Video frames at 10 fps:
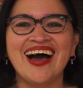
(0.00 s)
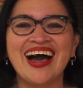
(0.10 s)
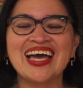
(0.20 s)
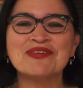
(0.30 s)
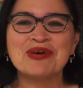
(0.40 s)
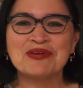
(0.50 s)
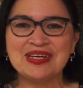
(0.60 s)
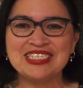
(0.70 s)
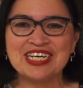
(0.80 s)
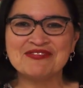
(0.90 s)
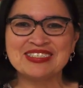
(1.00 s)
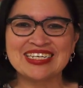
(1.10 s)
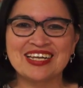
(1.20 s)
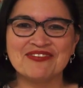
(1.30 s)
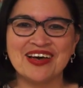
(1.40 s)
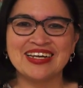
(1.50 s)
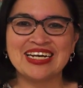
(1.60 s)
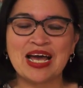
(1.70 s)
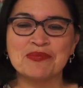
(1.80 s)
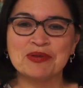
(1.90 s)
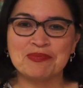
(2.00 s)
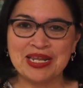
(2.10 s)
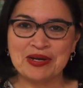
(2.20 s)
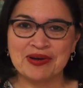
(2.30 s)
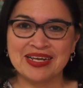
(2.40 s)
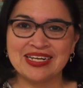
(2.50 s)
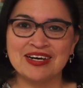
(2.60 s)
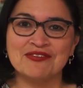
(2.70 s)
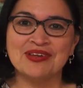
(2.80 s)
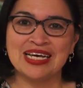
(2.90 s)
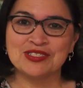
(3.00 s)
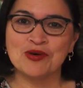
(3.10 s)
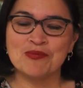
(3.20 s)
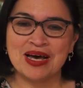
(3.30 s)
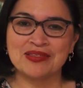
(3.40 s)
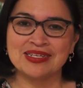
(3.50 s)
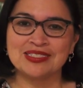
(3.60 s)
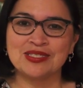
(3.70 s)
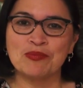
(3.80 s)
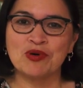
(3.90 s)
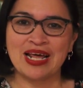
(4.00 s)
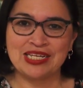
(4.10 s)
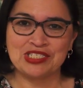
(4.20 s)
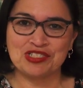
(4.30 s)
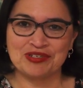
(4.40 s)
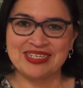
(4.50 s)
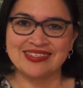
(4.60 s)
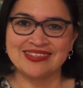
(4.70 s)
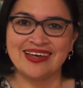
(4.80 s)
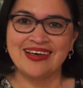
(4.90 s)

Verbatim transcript: I am Irene Chavez Galvan, and I am the playwright of Las Comadres de Morales Street.